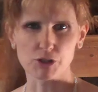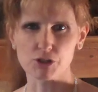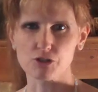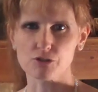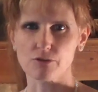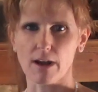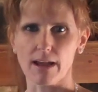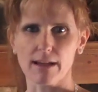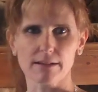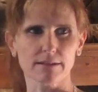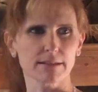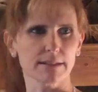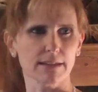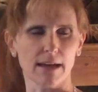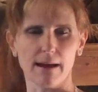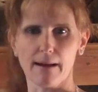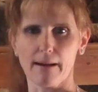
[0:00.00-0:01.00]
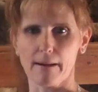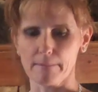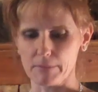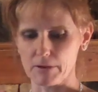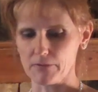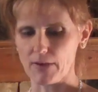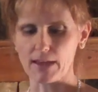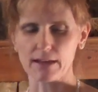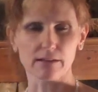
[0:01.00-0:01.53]
stressed,
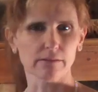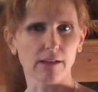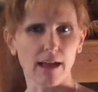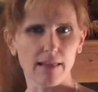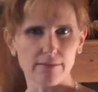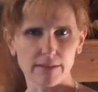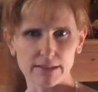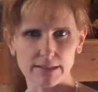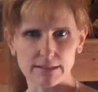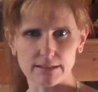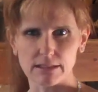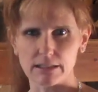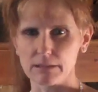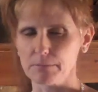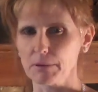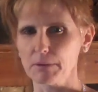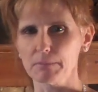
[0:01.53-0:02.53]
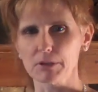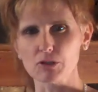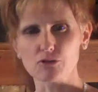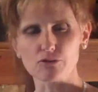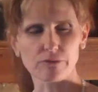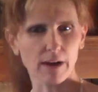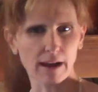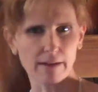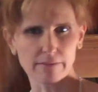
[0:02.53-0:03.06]
you've had a lot less sleep, you've been
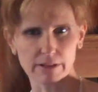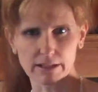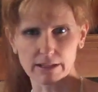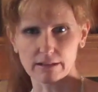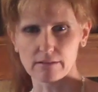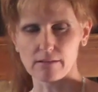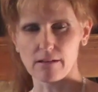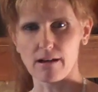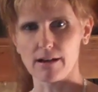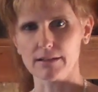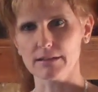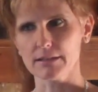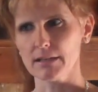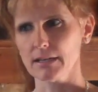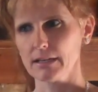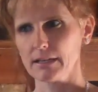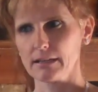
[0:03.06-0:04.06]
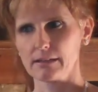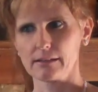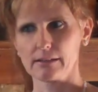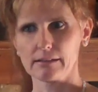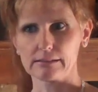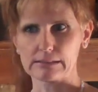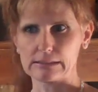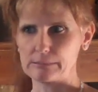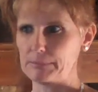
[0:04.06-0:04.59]
traveling a lot,
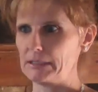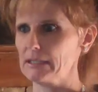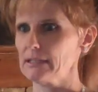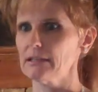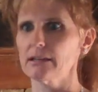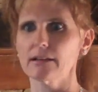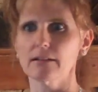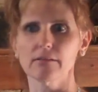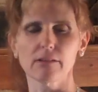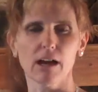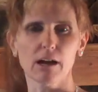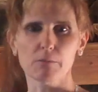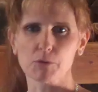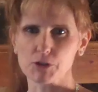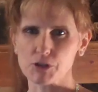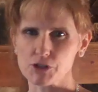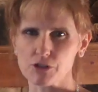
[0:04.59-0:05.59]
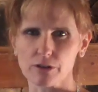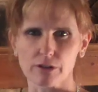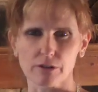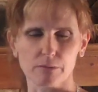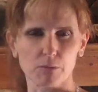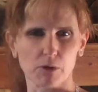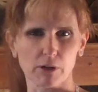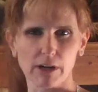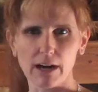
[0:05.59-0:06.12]
you've been eating a lot more
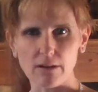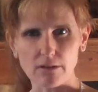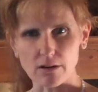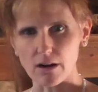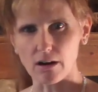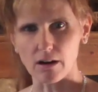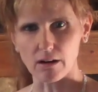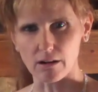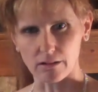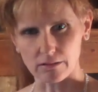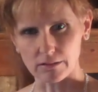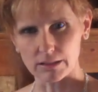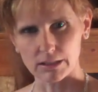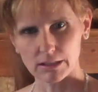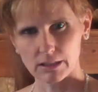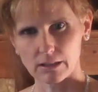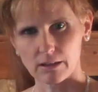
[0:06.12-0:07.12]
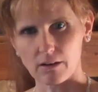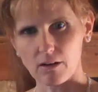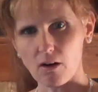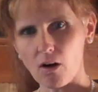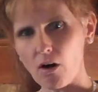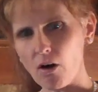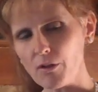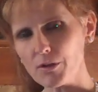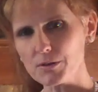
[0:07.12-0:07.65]
sugar, more alcohol.
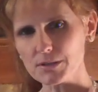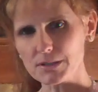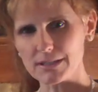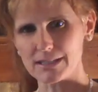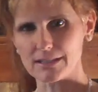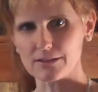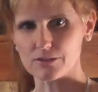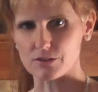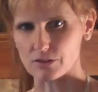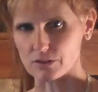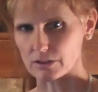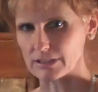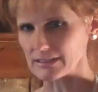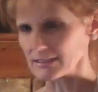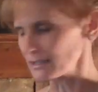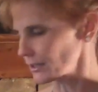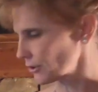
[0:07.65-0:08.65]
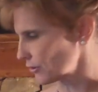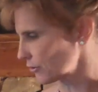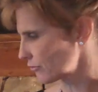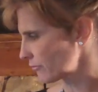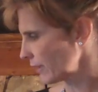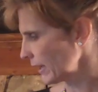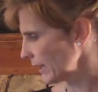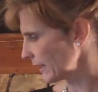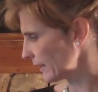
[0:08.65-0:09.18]
All those things are considered
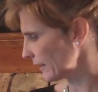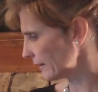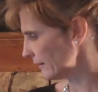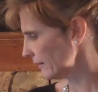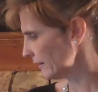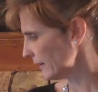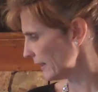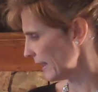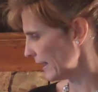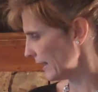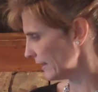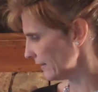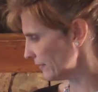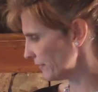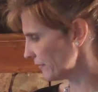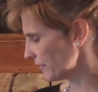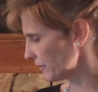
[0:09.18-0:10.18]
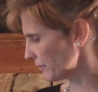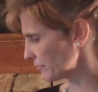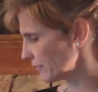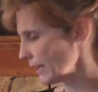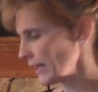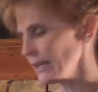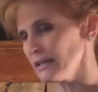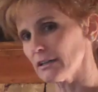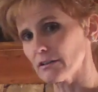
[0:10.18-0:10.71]
rain, and if the
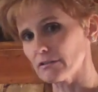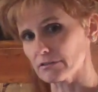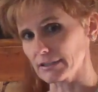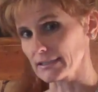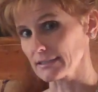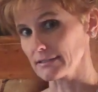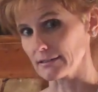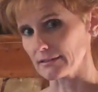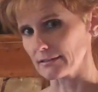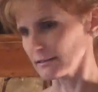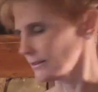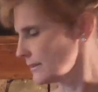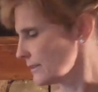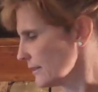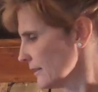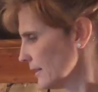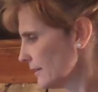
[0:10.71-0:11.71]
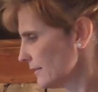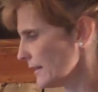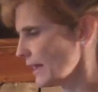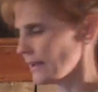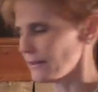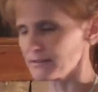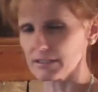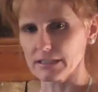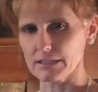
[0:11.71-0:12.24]
rain increases, the
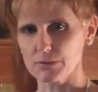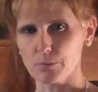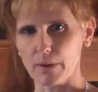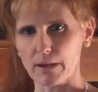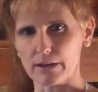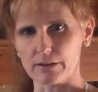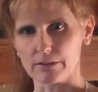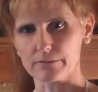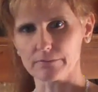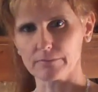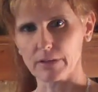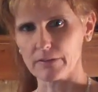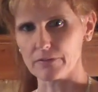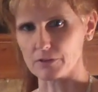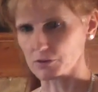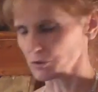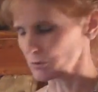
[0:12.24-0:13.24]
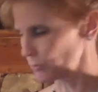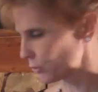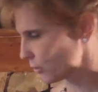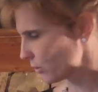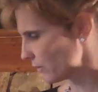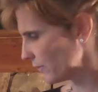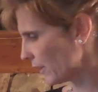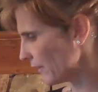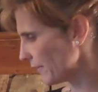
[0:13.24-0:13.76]
house gets wetter. If there's
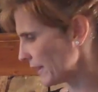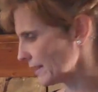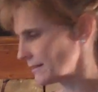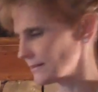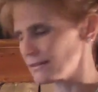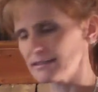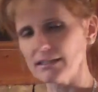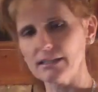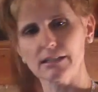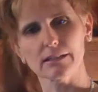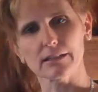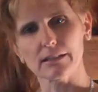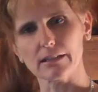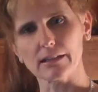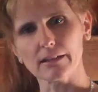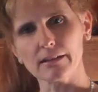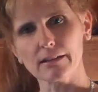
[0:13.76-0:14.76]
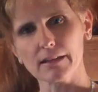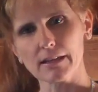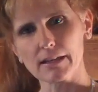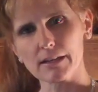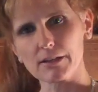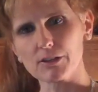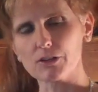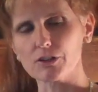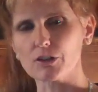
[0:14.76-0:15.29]
more of all that acidity,
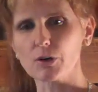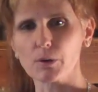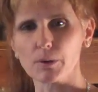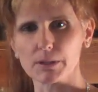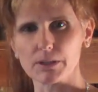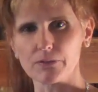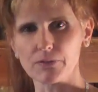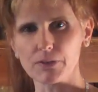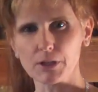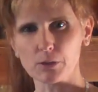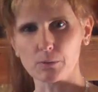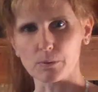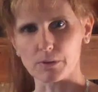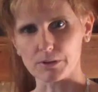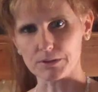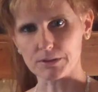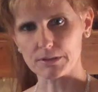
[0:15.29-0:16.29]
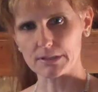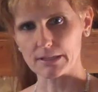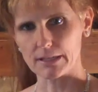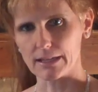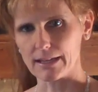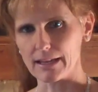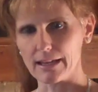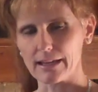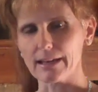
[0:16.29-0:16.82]
you're going to feel worse.
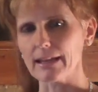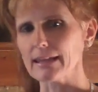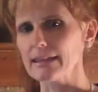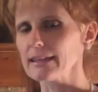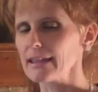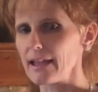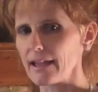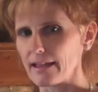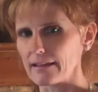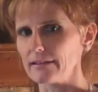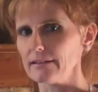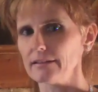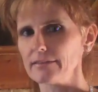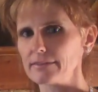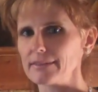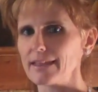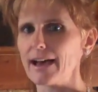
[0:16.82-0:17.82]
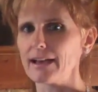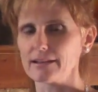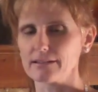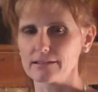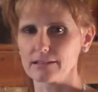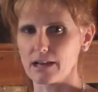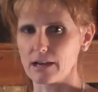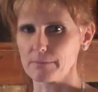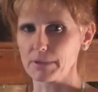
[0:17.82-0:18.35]
And again, that
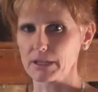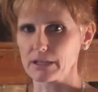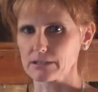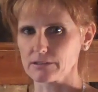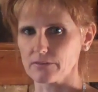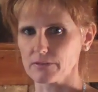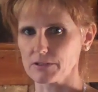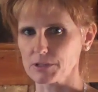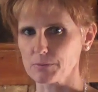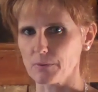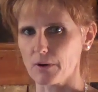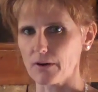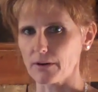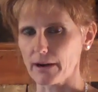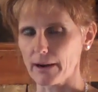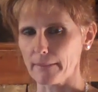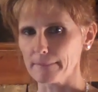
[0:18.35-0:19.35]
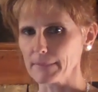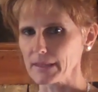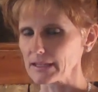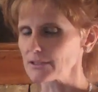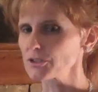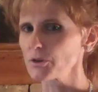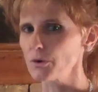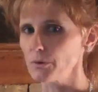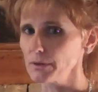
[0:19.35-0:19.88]
is not because of this program.
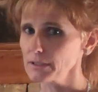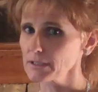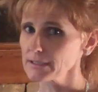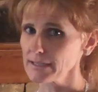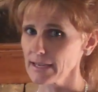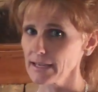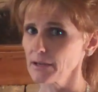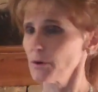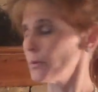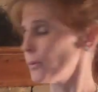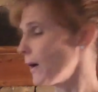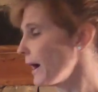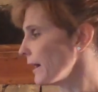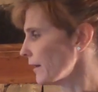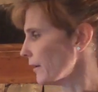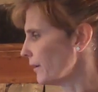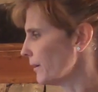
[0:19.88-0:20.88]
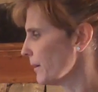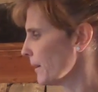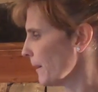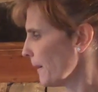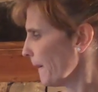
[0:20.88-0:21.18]
It's going to take a while